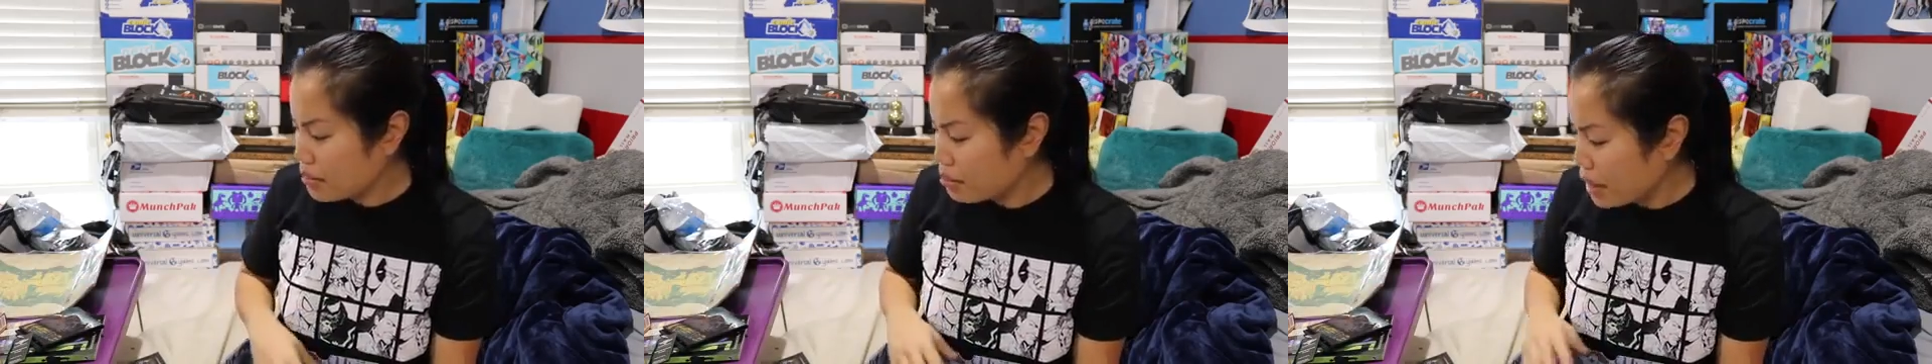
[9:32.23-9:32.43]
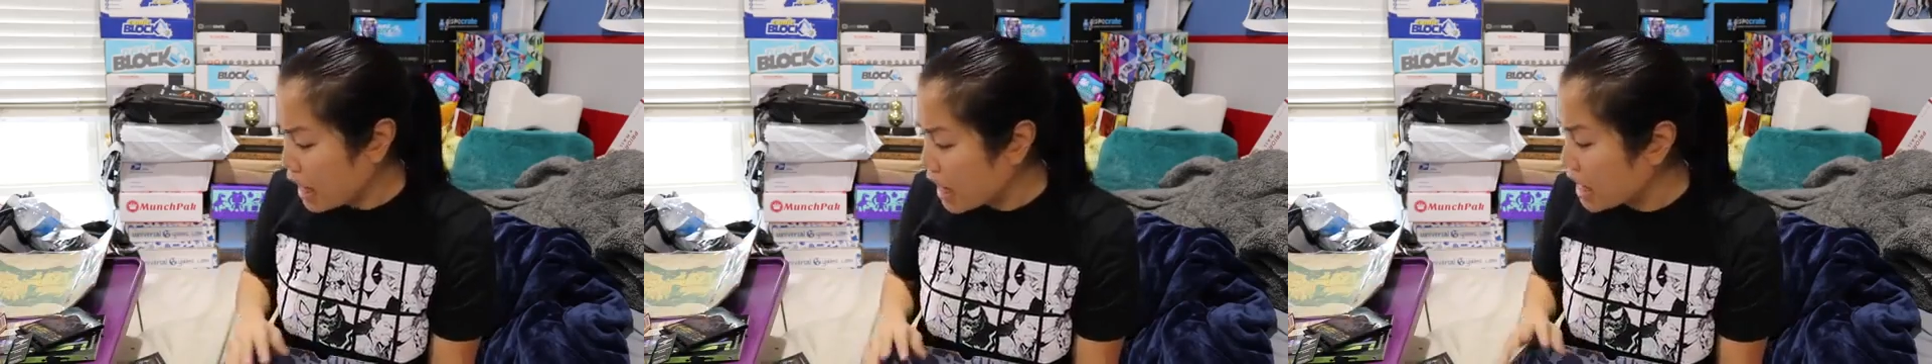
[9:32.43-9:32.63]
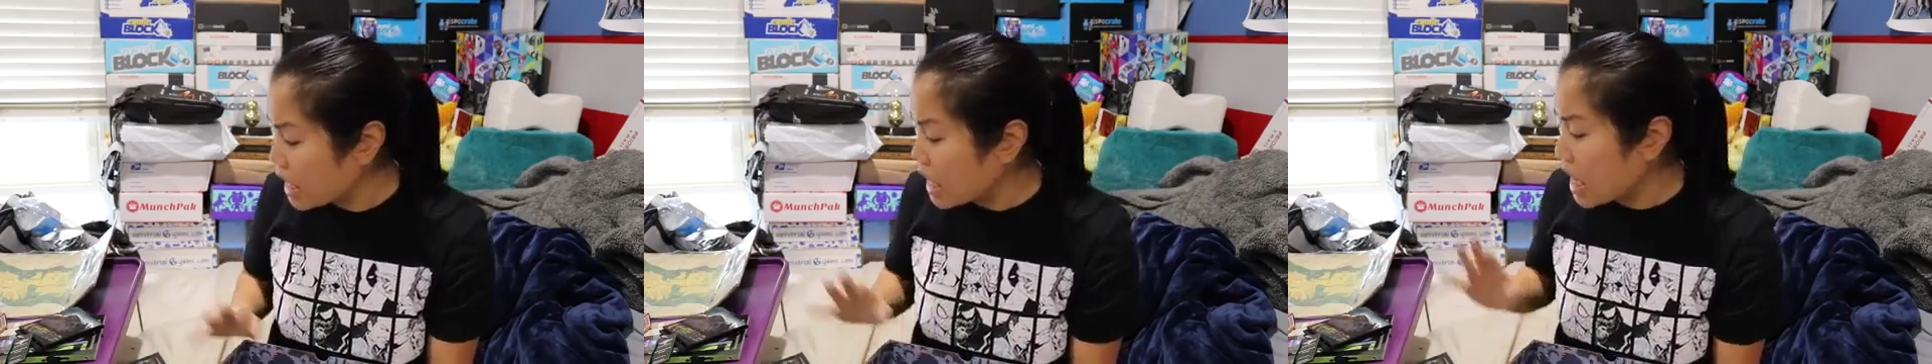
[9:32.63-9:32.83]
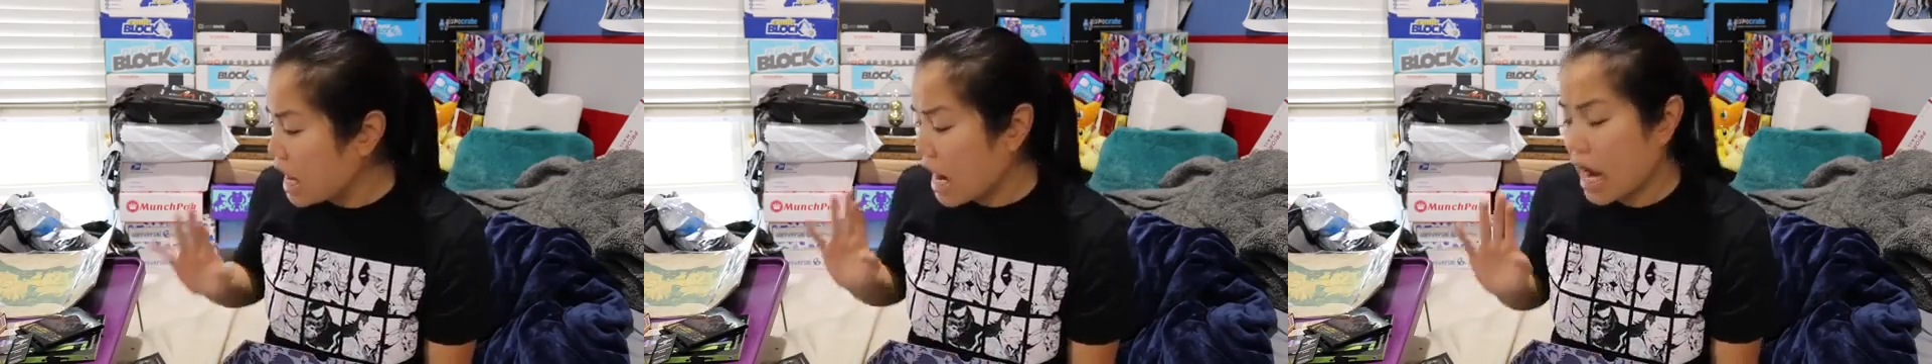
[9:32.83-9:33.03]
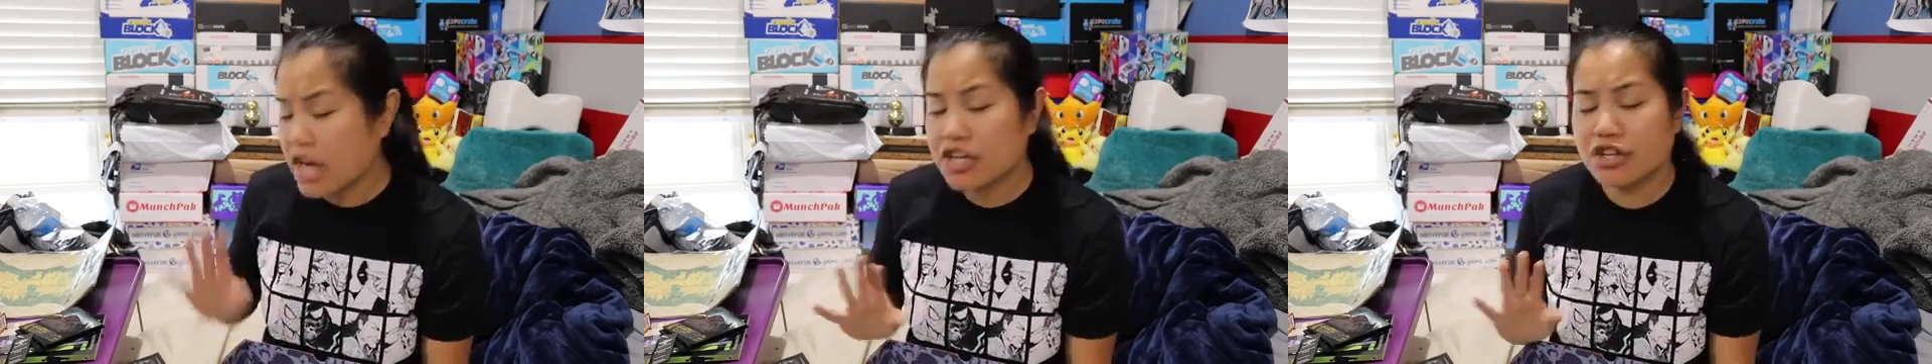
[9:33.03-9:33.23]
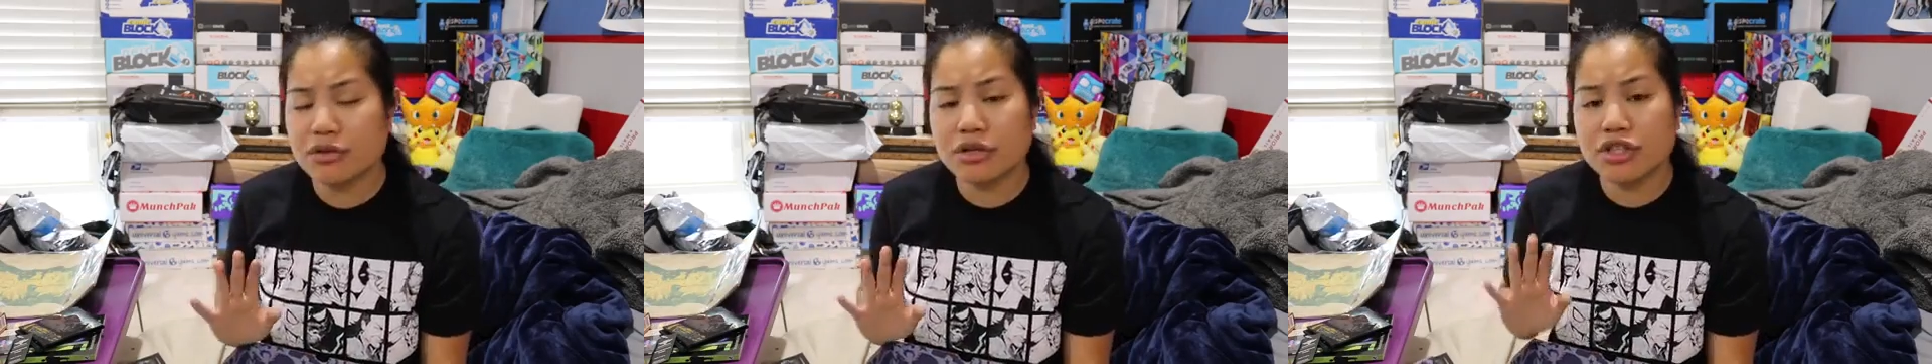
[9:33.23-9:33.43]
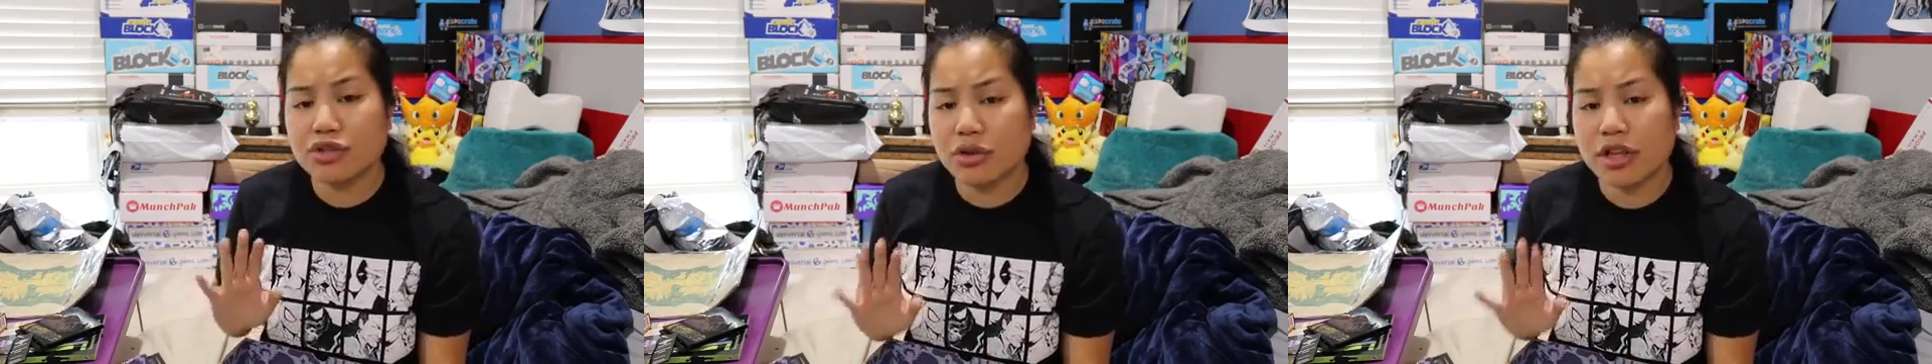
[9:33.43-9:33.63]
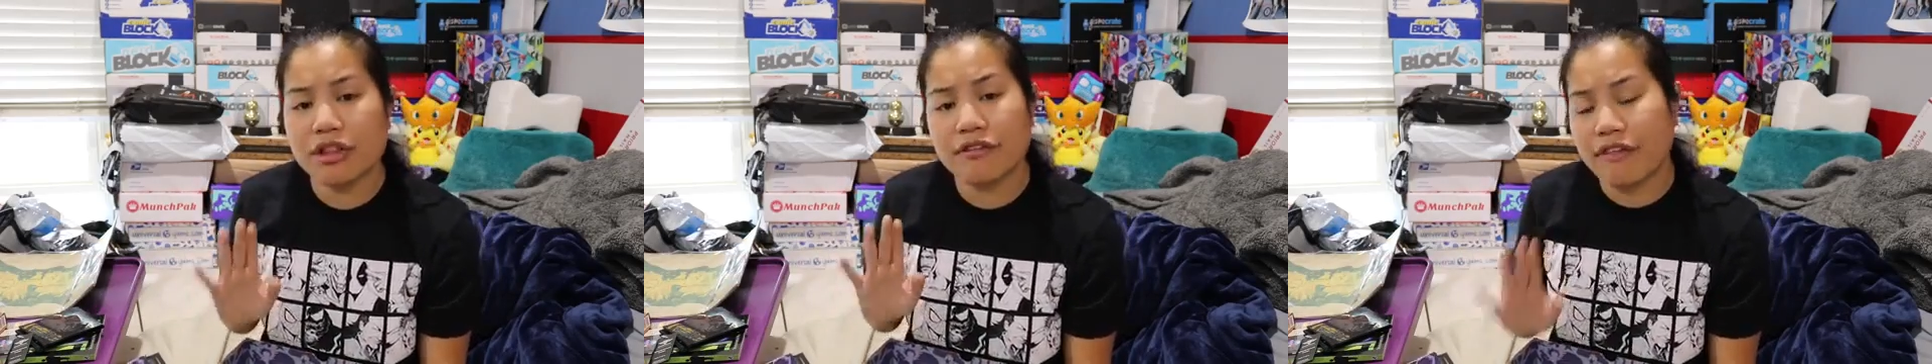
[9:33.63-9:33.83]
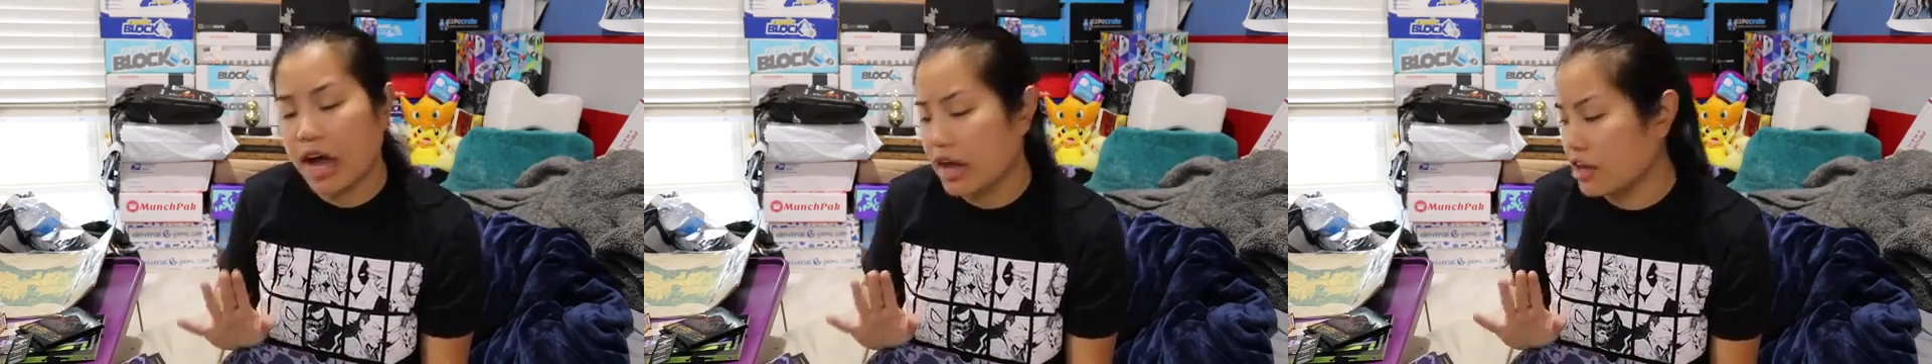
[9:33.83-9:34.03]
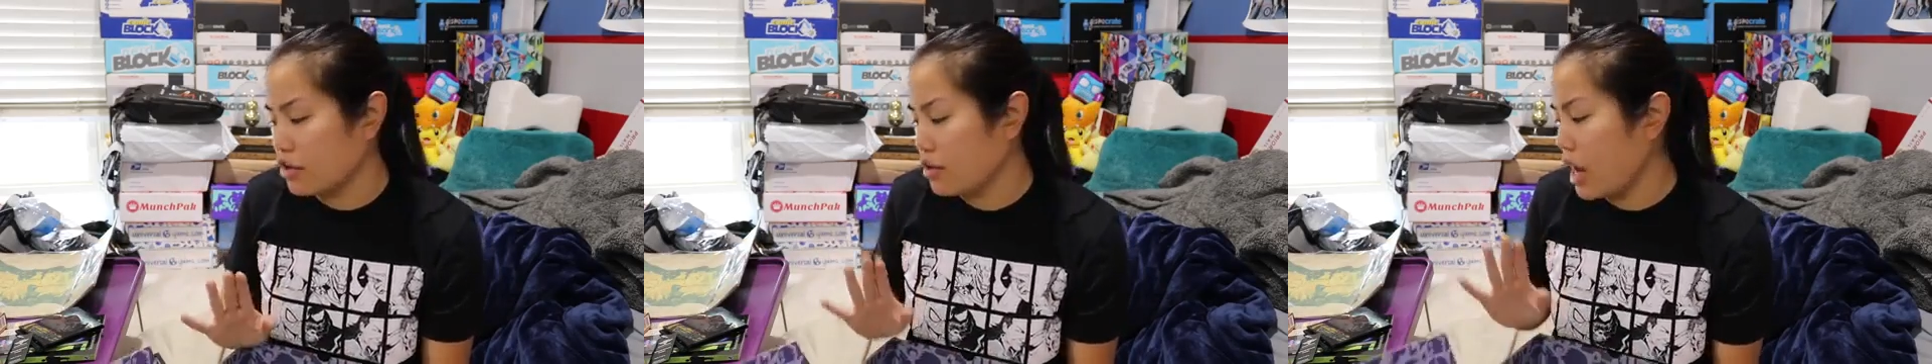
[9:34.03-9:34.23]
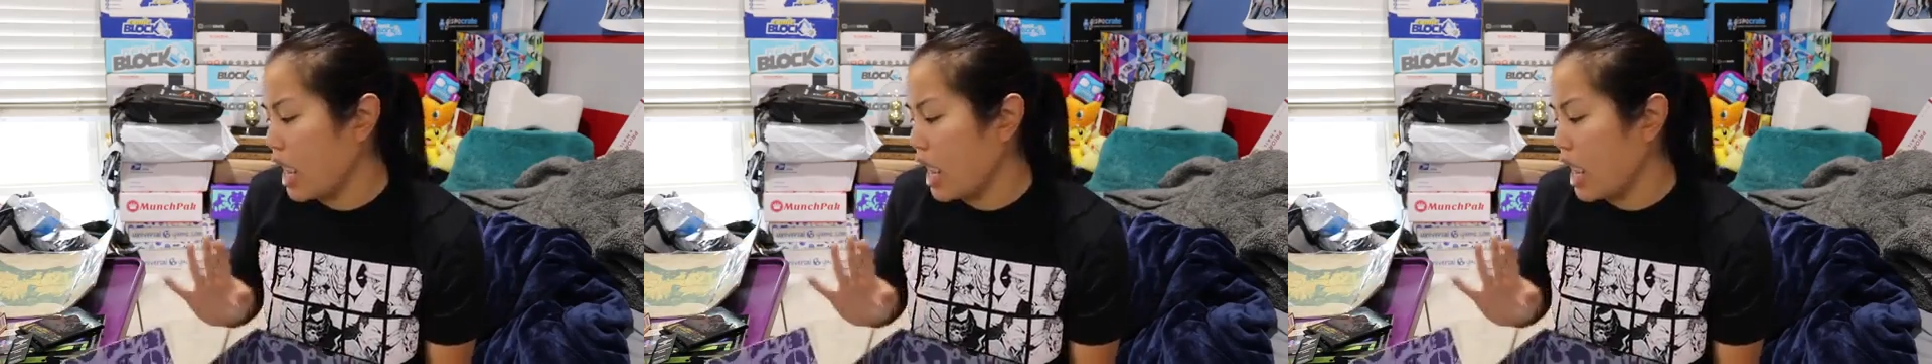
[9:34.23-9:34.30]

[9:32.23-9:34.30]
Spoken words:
But I do enjoy the value,